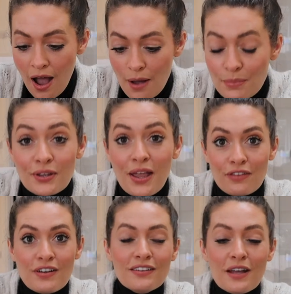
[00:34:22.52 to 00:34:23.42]
Um, so yeah,
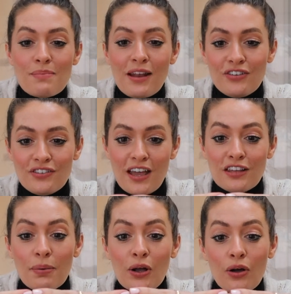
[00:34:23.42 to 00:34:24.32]
the reason I mentioned it
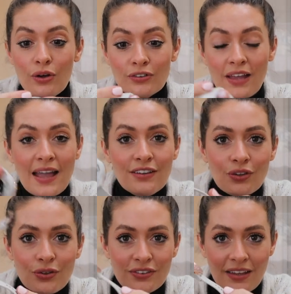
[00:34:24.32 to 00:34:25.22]
is because
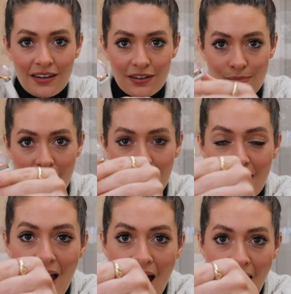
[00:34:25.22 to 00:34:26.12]
ASOS sent
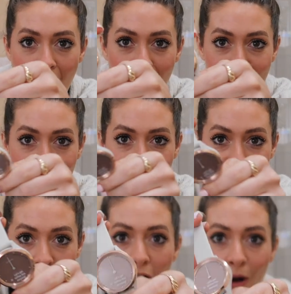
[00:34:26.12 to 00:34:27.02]
me a
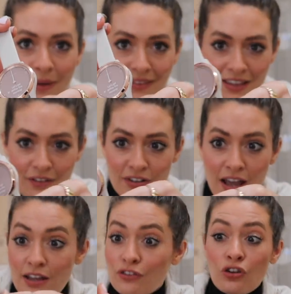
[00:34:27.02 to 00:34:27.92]
Garmin the other
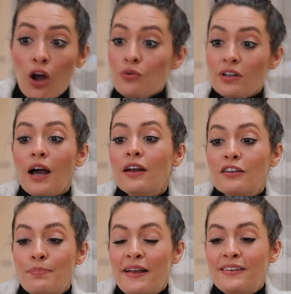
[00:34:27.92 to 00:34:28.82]
day, totally
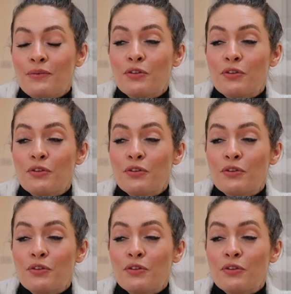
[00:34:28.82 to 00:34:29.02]
unexpected.